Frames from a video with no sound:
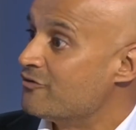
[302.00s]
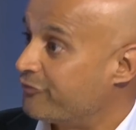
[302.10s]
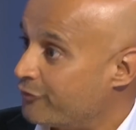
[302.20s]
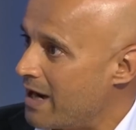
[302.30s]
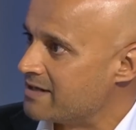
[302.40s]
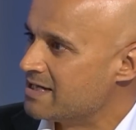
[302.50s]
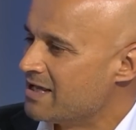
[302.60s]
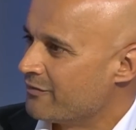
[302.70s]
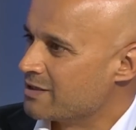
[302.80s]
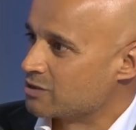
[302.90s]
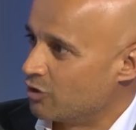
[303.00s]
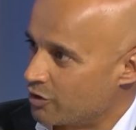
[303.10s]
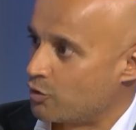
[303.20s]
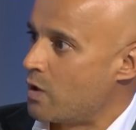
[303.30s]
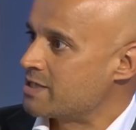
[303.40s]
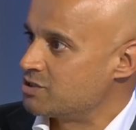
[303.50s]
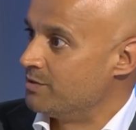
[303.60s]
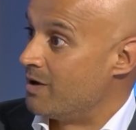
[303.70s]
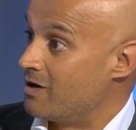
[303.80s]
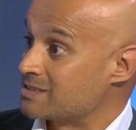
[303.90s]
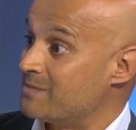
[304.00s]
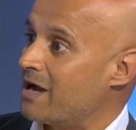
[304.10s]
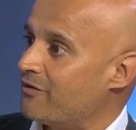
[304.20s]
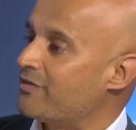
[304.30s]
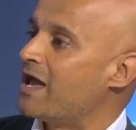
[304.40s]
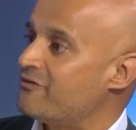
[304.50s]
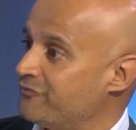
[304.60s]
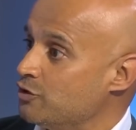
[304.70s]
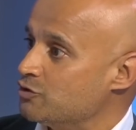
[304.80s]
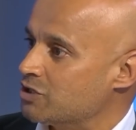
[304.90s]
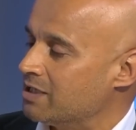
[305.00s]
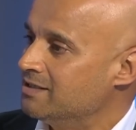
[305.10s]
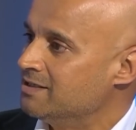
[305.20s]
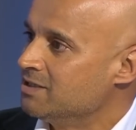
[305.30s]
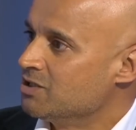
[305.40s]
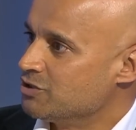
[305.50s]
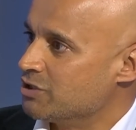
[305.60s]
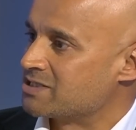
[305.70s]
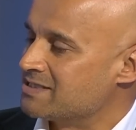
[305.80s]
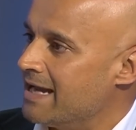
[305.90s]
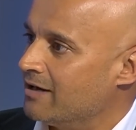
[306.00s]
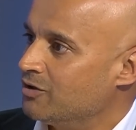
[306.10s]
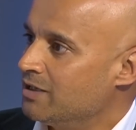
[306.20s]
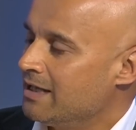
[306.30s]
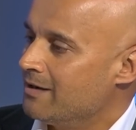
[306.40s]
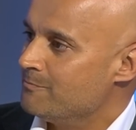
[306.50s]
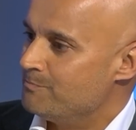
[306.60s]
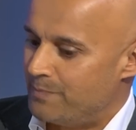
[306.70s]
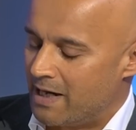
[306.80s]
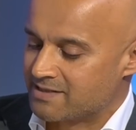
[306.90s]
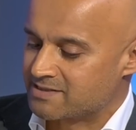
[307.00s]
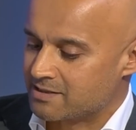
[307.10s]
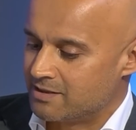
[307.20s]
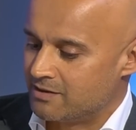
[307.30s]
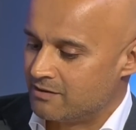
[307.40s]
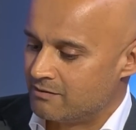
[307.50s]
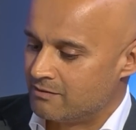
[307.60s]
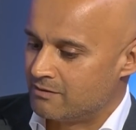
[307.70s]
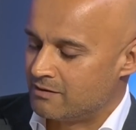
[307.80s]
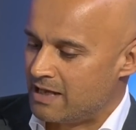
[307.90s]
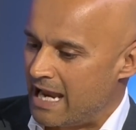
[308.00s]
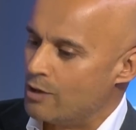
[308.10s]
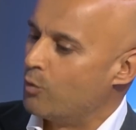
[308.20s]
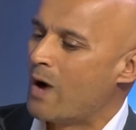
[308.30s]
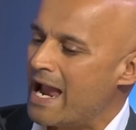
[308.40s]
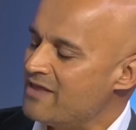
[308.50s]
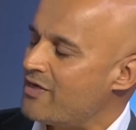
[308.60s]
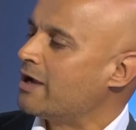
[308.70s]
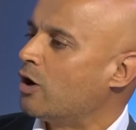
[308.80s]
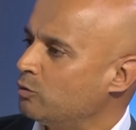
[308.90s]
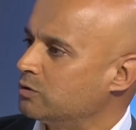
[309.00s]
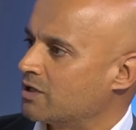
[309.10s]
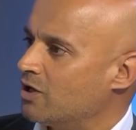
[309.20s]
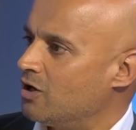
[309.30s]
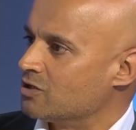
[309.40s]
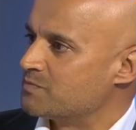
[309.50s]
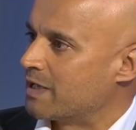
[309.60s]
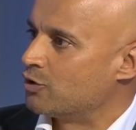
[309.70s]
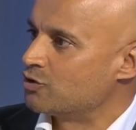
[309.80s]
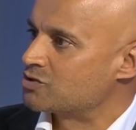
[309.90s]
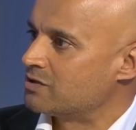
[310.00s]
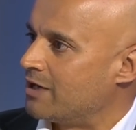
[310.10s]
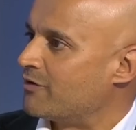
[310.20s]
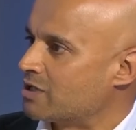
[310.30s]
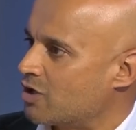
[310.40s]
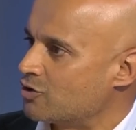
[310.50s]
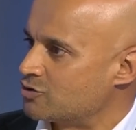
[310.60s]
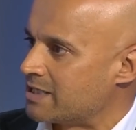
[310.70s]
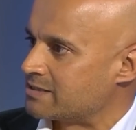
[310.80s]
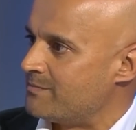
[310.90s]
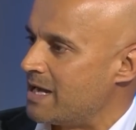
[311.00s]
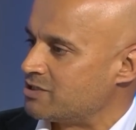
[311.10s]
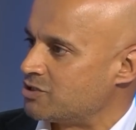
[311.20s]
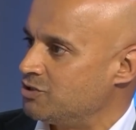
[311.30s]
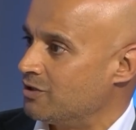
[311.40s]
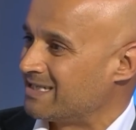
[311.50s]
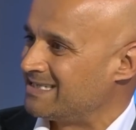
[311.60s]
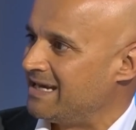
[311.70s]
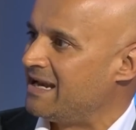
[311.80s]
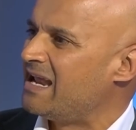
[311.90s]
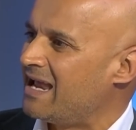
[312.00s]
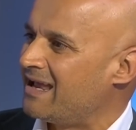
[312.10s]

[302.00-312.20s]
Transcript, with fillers: Fred. There's a lot of question marks about their future just now. But in a way, they hold the cards because they're under contract at Manchester United, and